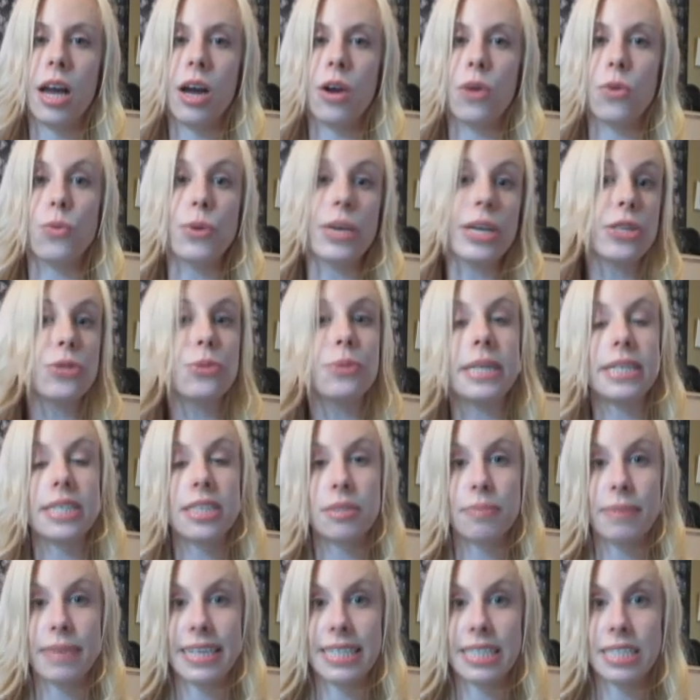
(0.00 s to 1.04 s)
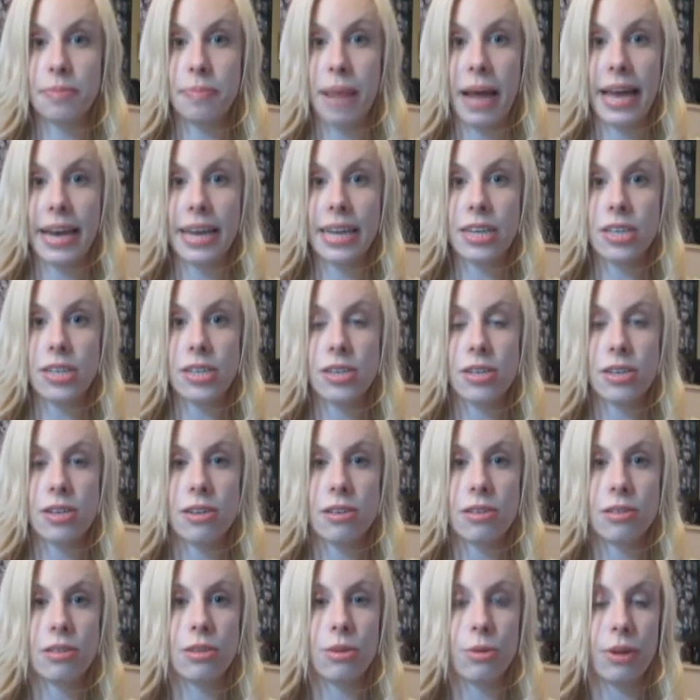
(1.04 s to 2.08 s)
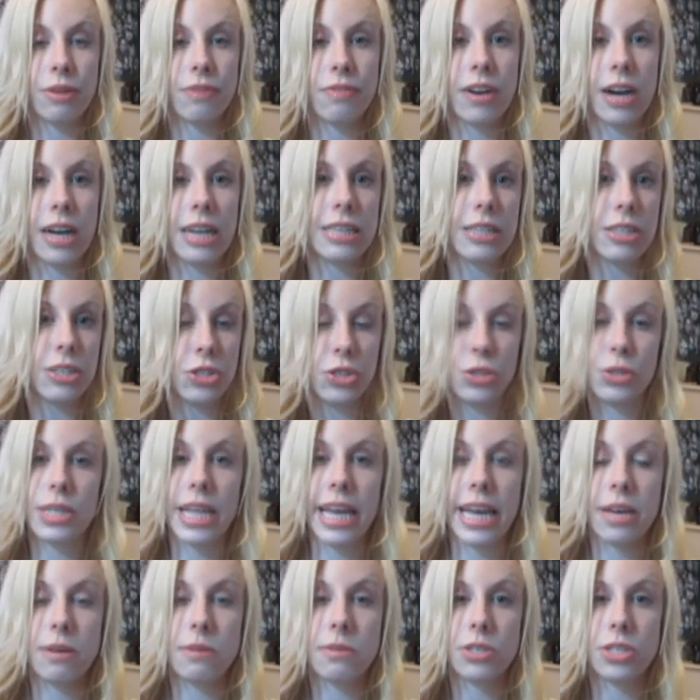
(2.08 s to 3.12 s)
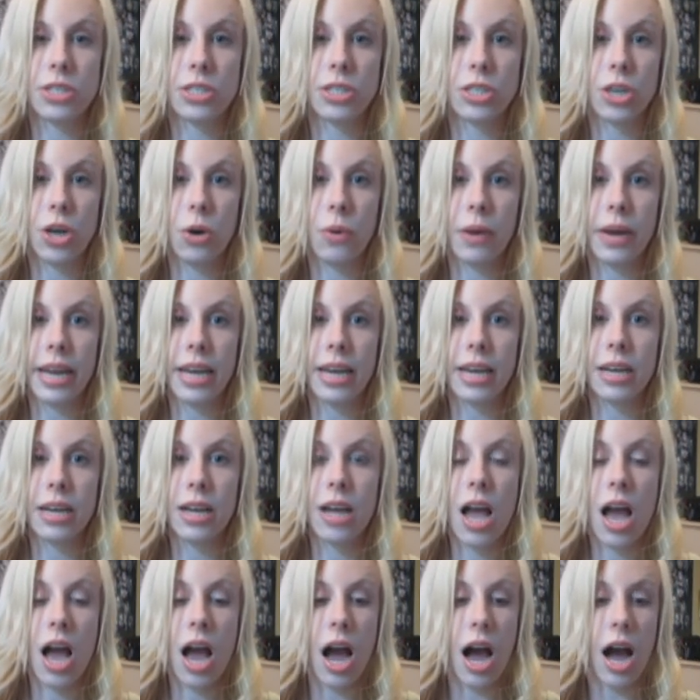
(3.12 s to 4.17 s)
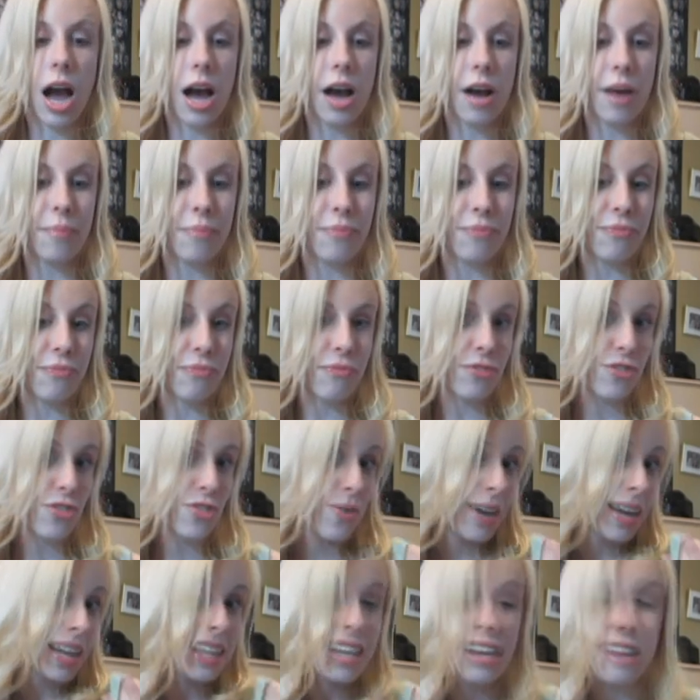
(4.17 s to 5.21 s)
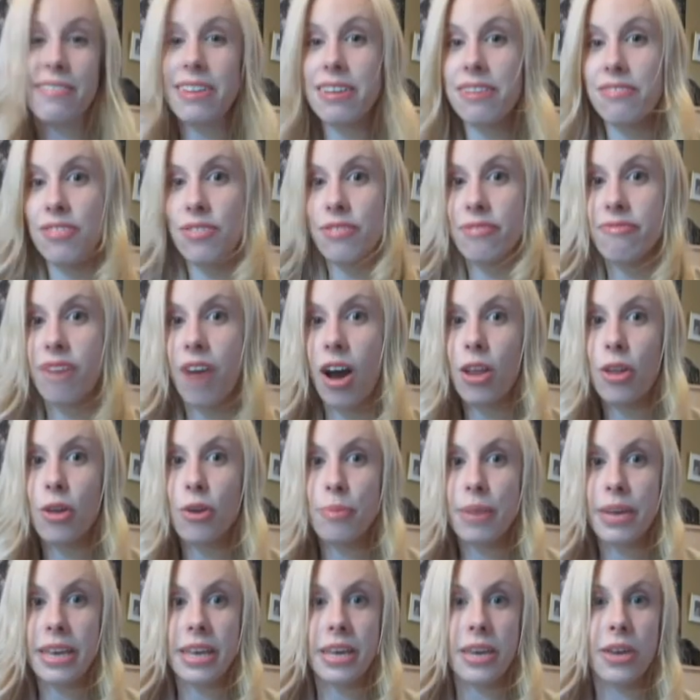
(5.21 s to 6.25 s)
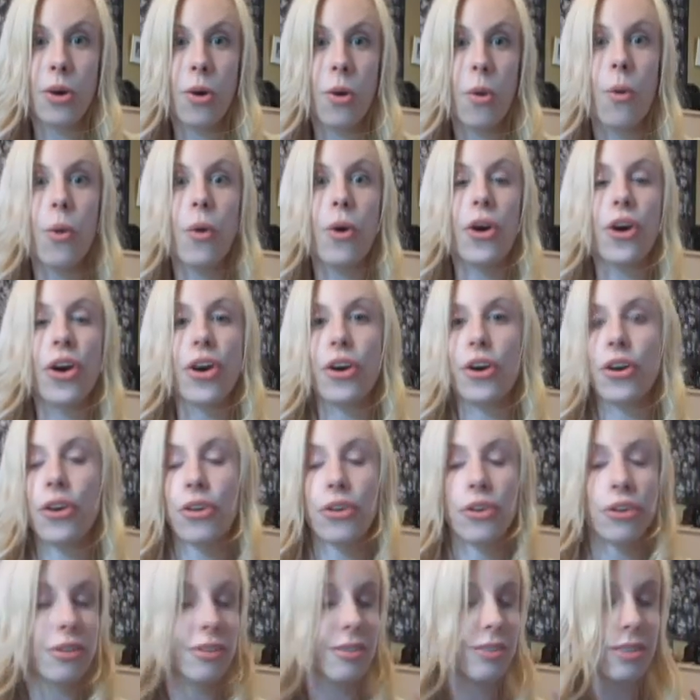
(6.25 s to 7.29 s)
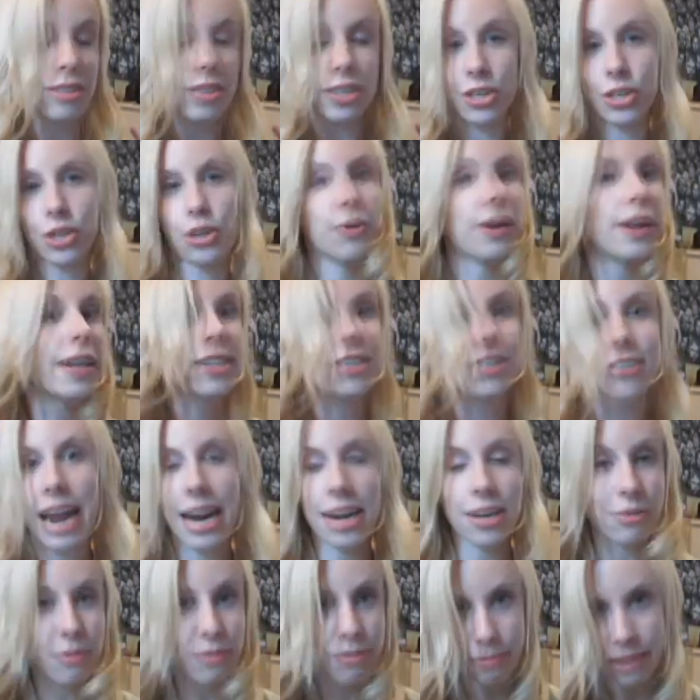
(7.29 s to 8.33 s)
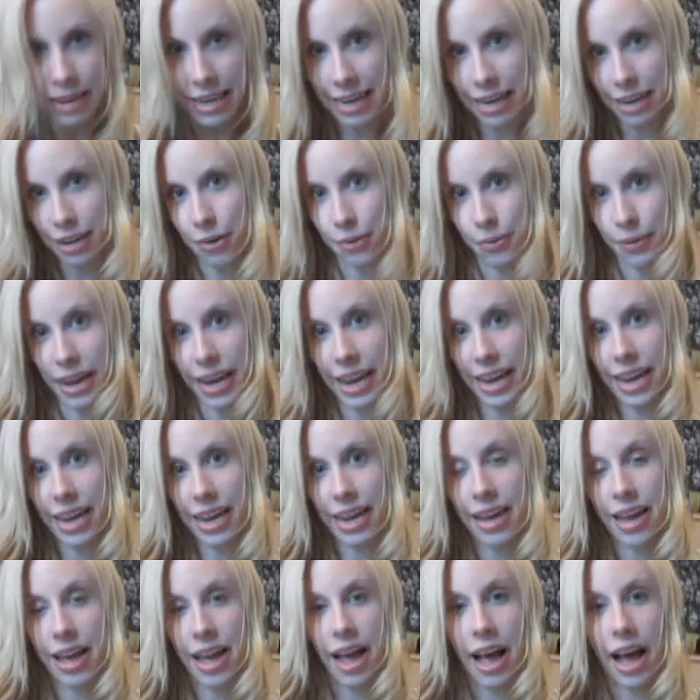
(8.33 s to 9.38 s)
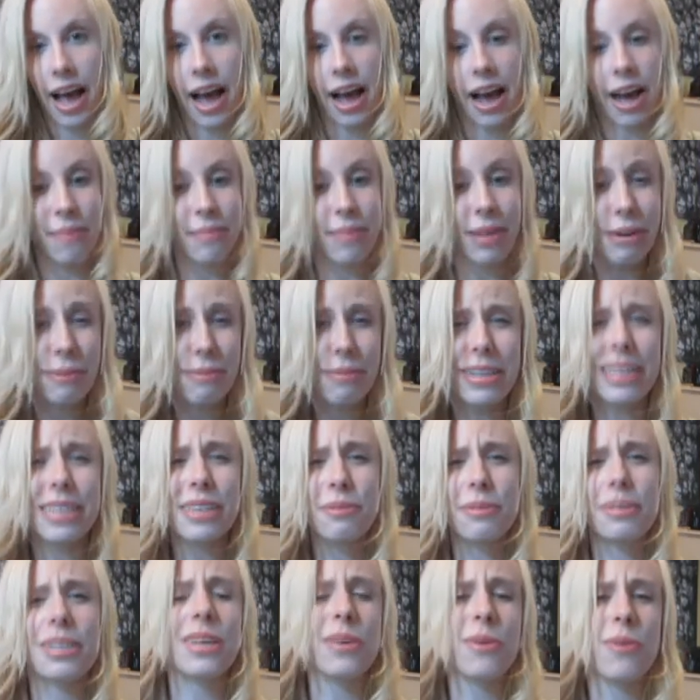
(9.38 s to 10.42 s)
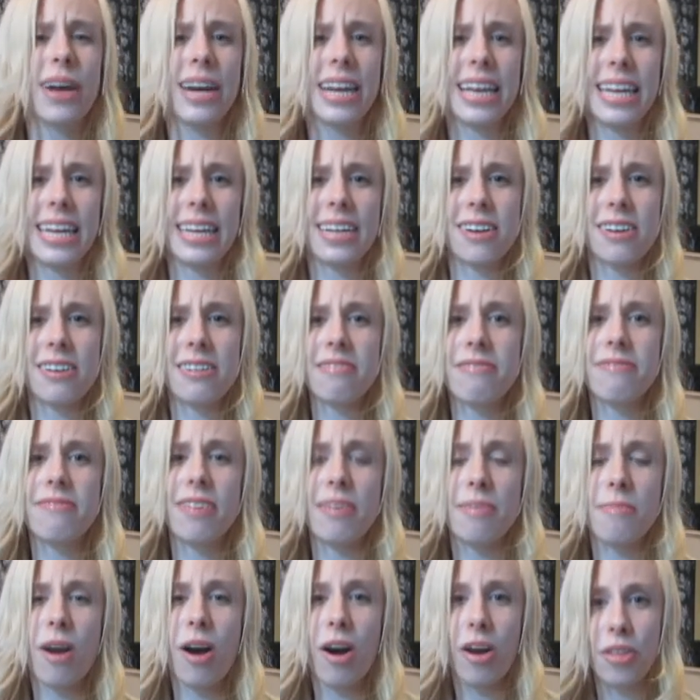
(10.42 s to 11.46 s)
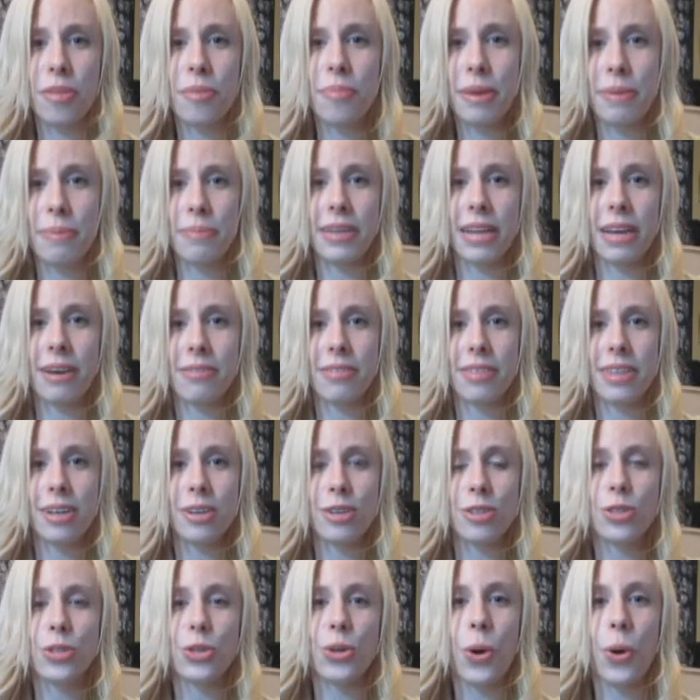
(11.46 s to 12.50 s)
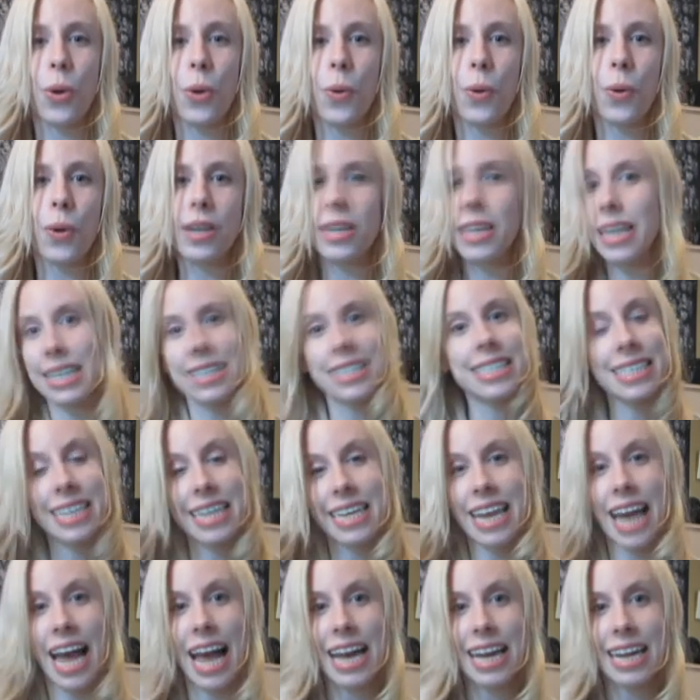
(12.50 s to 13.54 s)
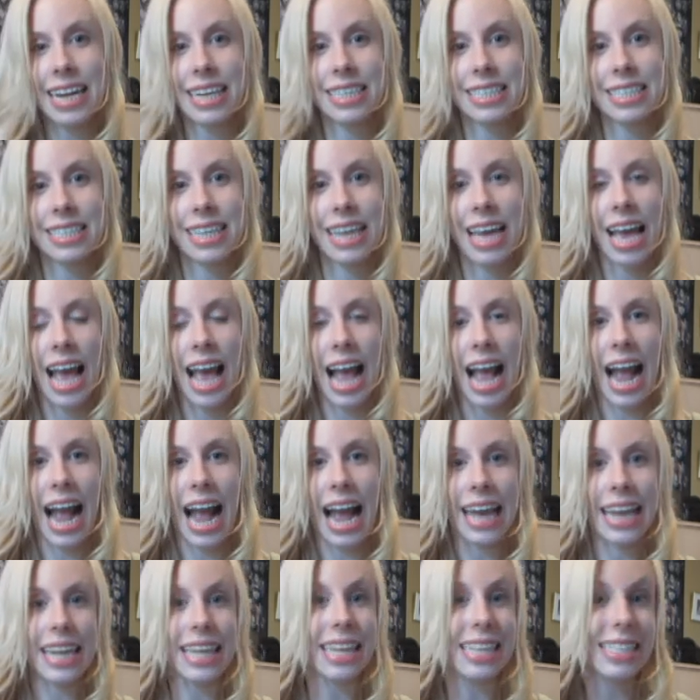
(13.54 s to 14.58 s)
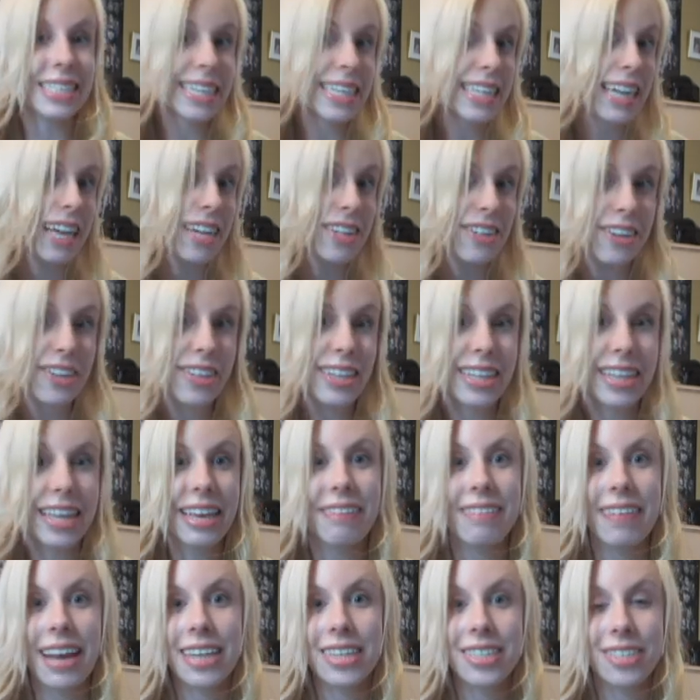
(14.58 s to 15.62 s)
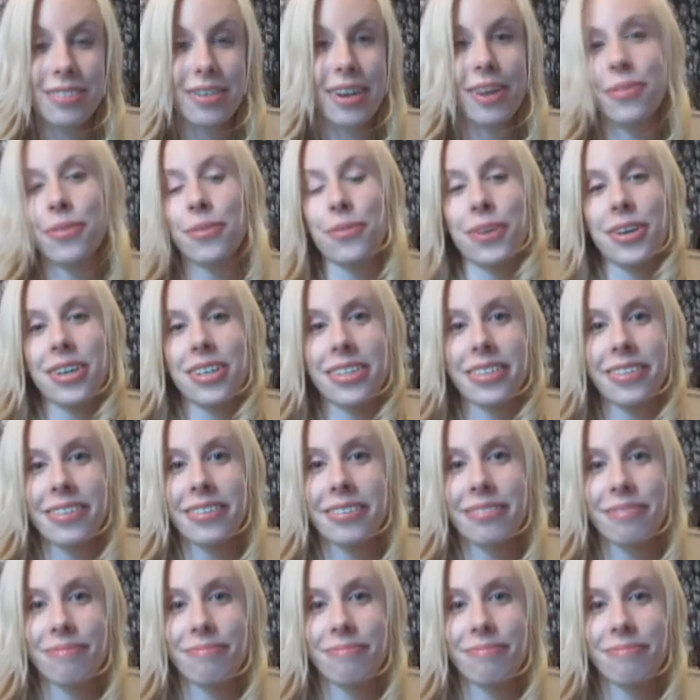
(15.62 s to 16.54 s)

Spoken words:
retweets me in Spanish. So we've got the 2 languages going. So I'd love it if you follow me or, you know, interact with me in any way. I really, really want to hear from all the people out there. So let's connect, and let's connect all the Glay fans around the world.